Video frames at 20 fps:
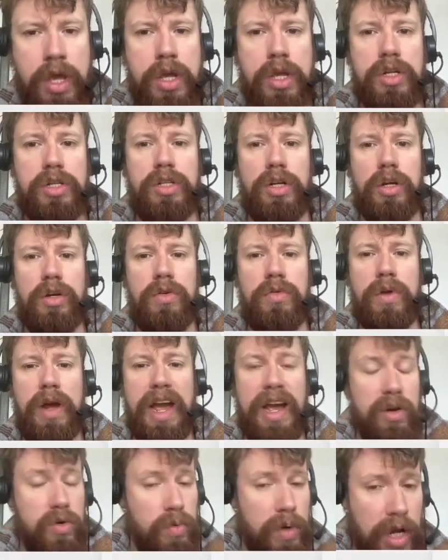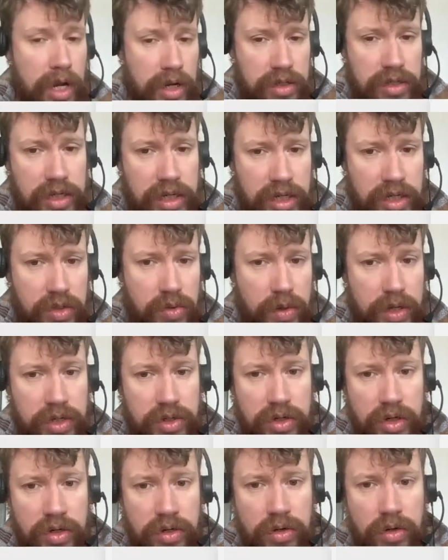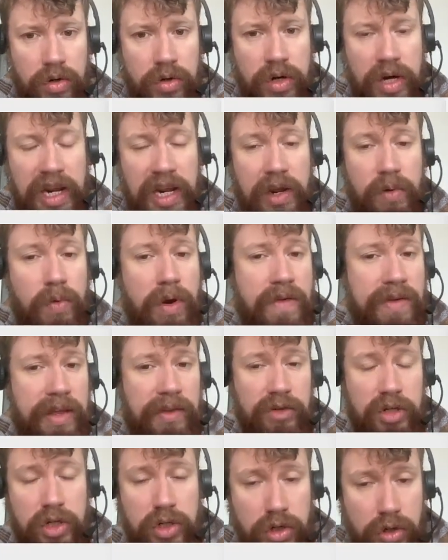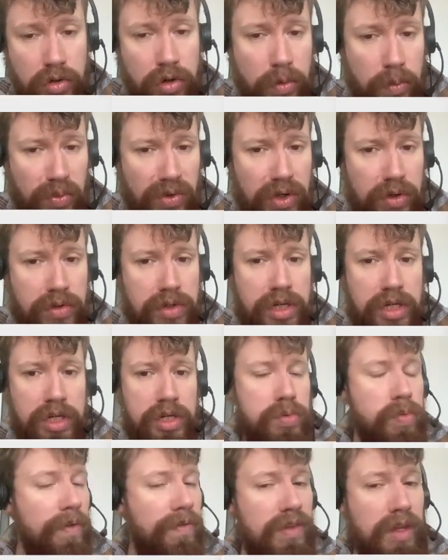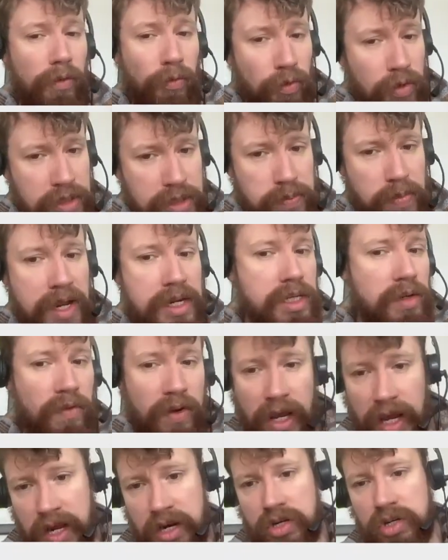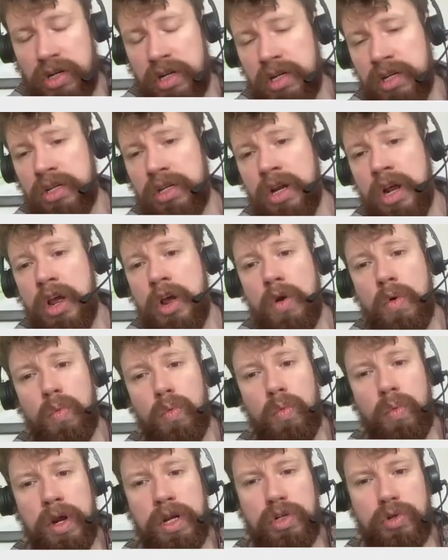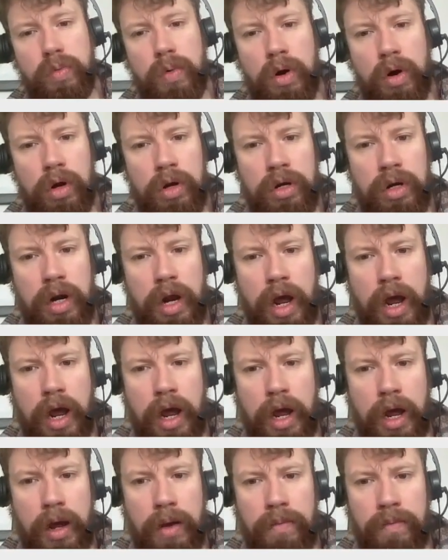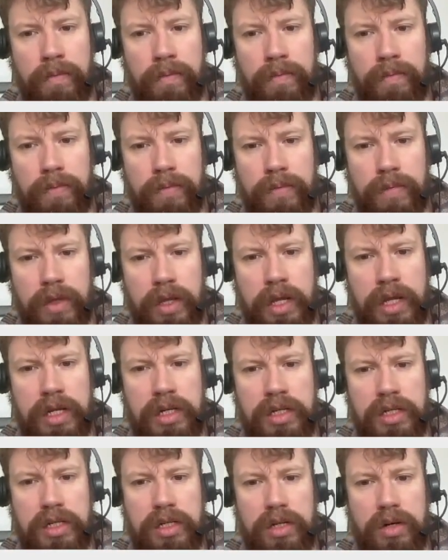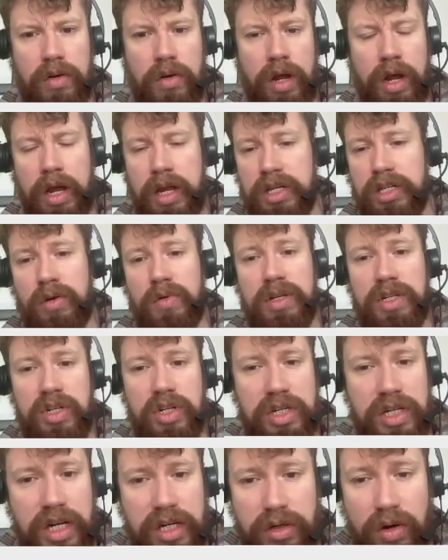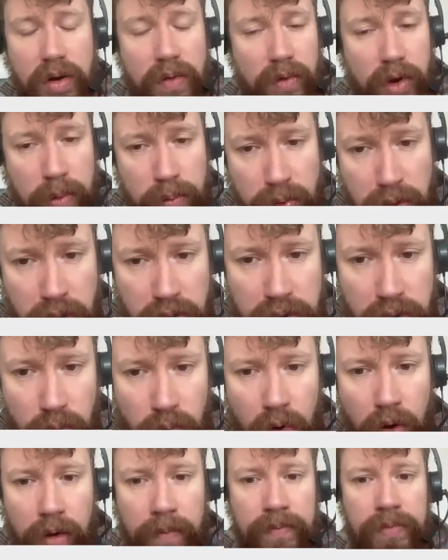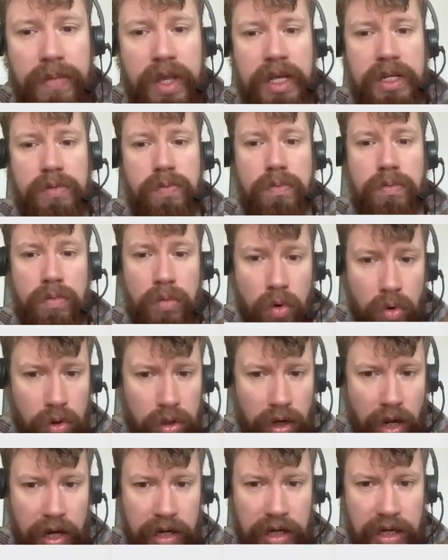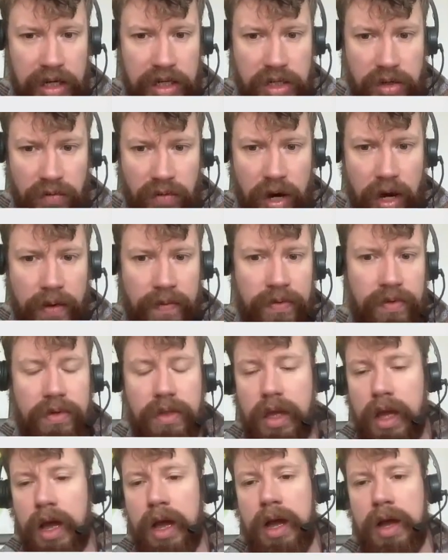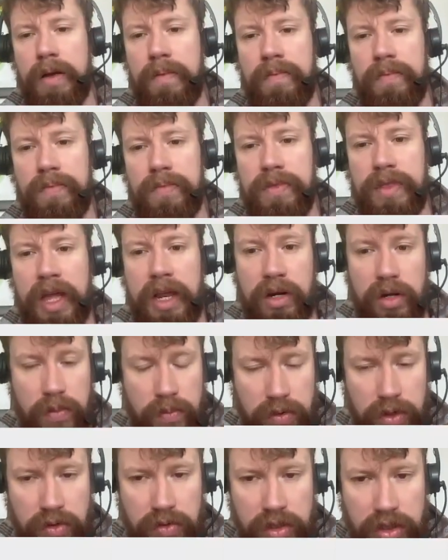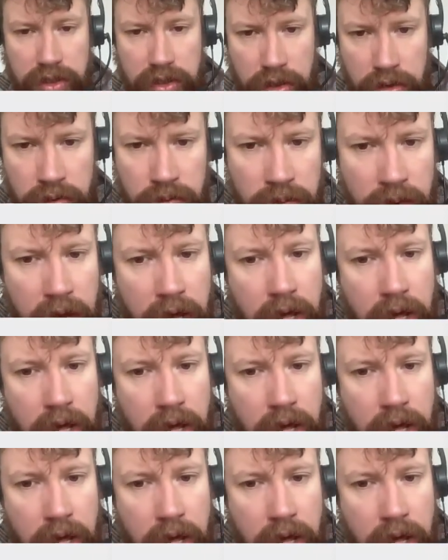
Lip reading: So how do we answer this question on here, where it gives you two computers with different specifications? Which one so it just says computer 1 is more likely to run than computer 2.